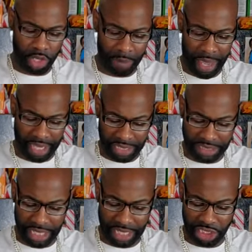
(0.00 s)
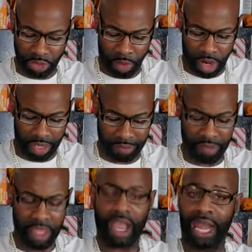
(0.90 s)
you can make it as thick as you
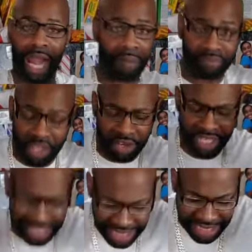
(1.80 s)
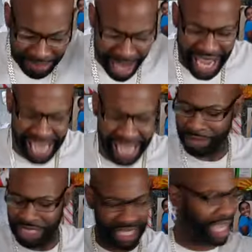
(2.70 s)
want. And I'm literally, this is in my
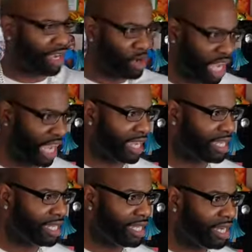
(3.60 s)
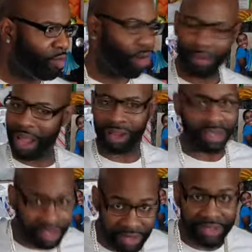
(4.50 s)
head. I'm just like, okay, what am I
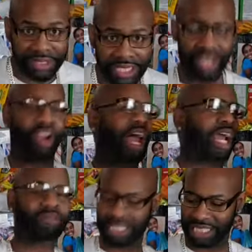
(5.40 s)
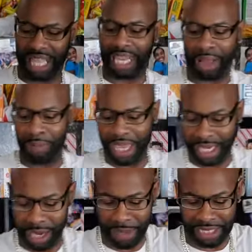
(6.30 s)
going to do? You know, like, I'm just like, I'm
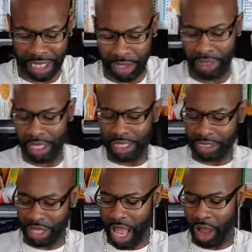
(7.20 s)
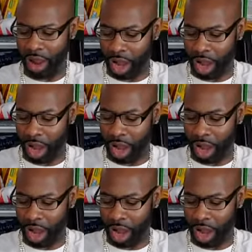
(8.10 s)
making it up as I go. So y'all